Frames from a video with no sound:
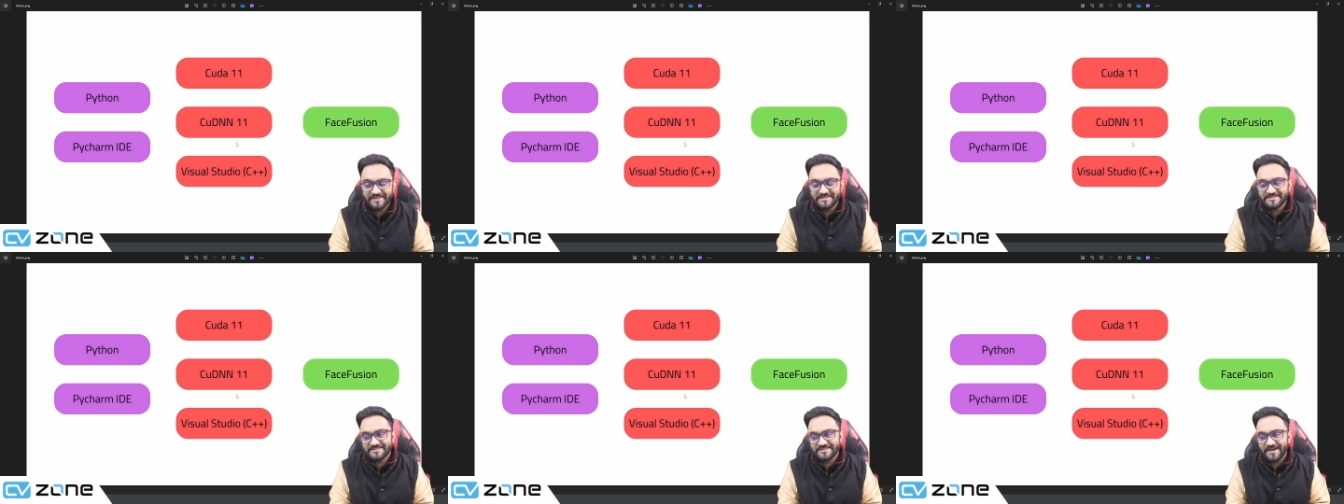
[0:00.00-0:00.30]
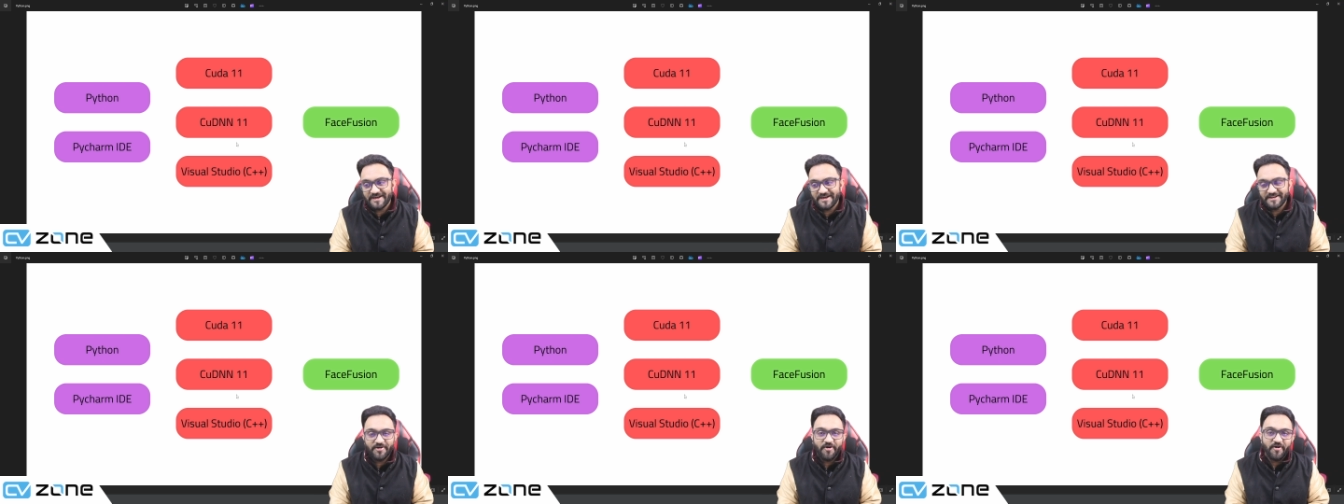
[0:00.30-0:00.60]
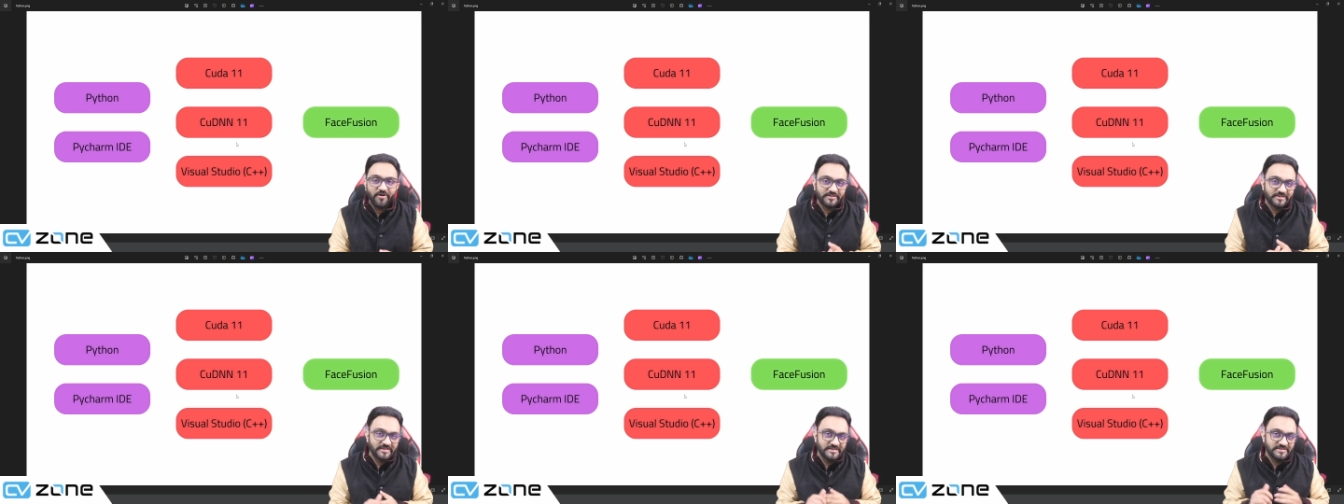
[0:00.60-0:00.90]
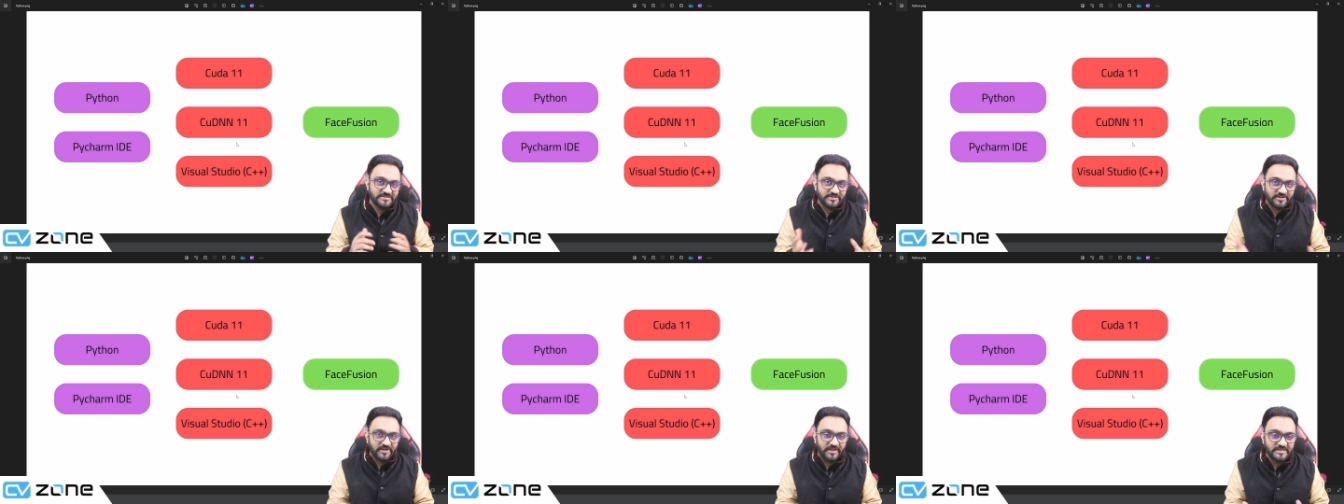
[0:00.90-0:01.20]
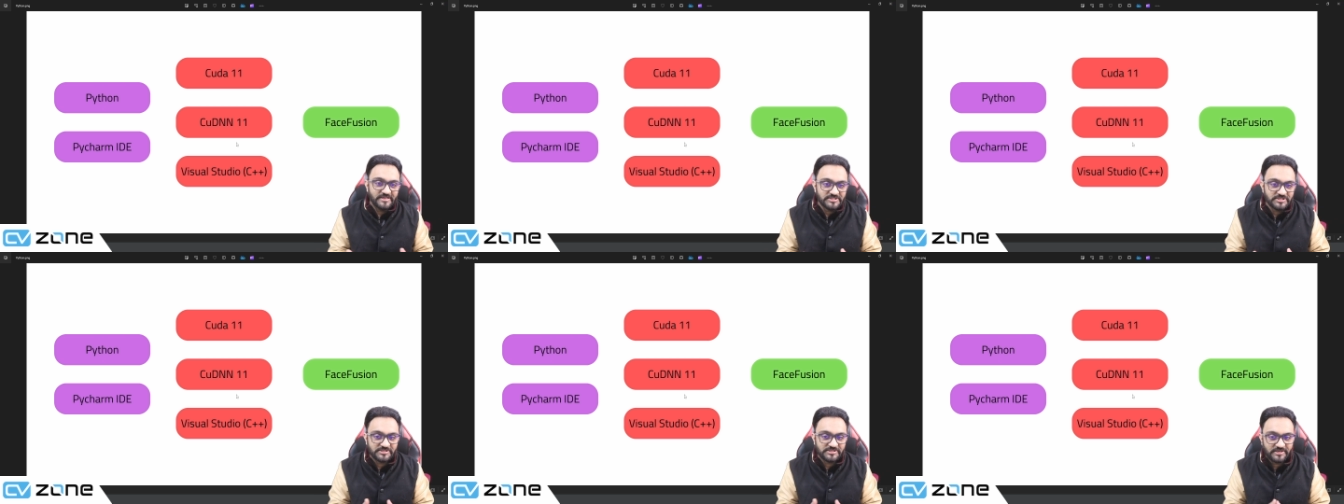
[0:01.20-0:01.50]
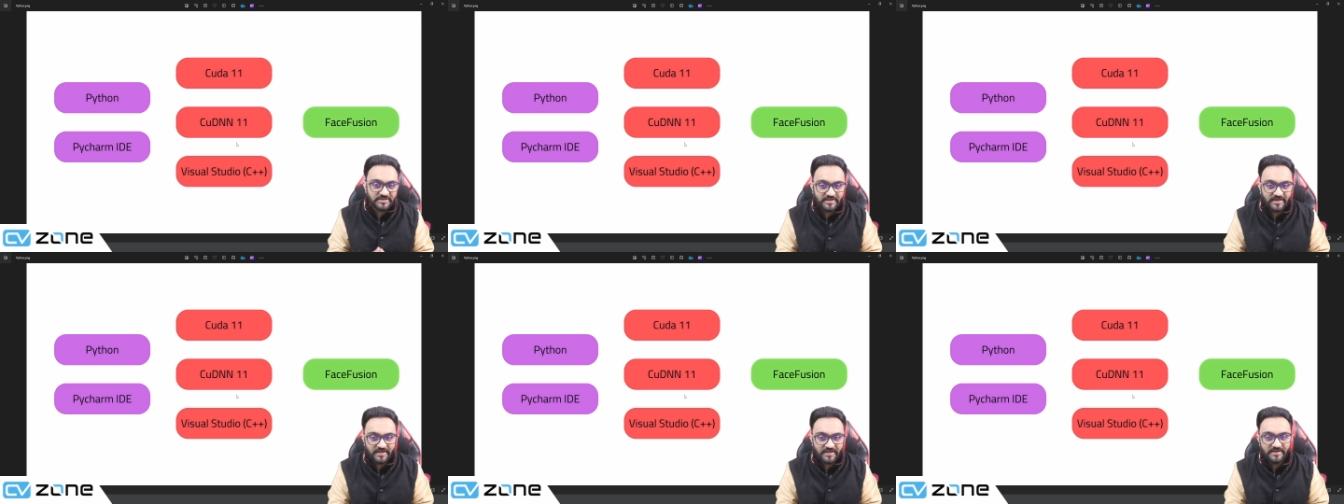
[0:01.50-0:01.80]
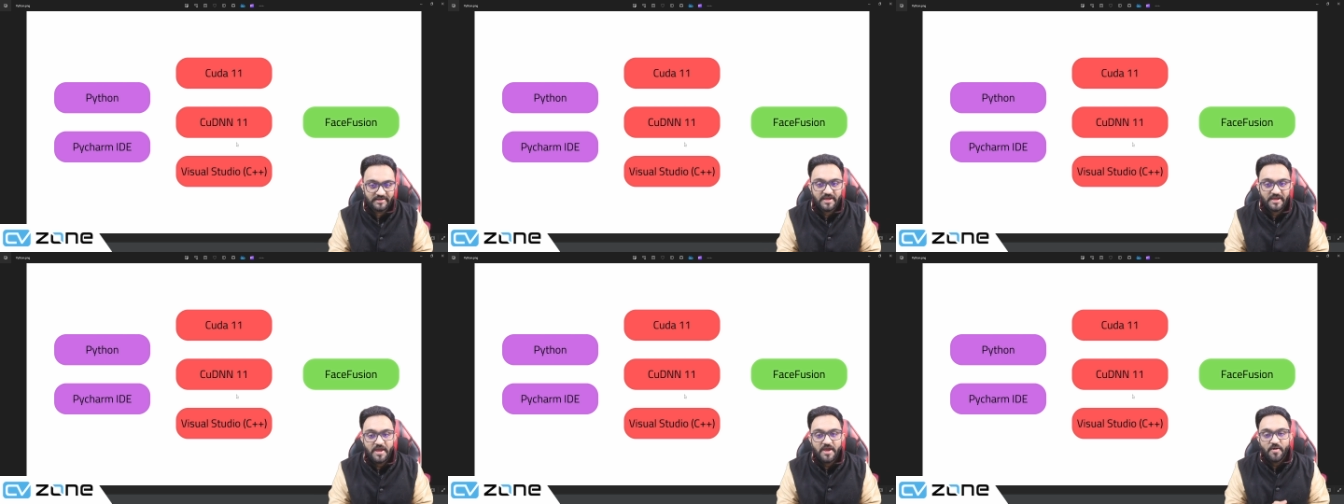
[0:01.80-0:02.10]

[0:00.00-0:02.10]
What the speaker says: is done, all the installations are done,